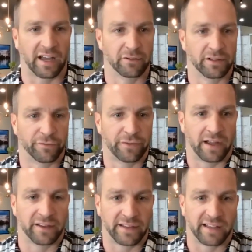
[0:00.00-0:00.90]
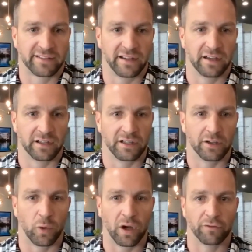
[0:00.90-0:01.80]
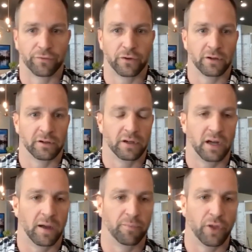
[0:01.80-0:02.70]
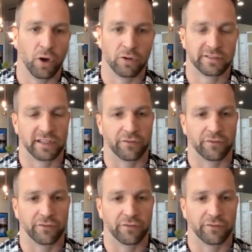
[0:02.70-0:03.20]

I really find that that's a good one for those.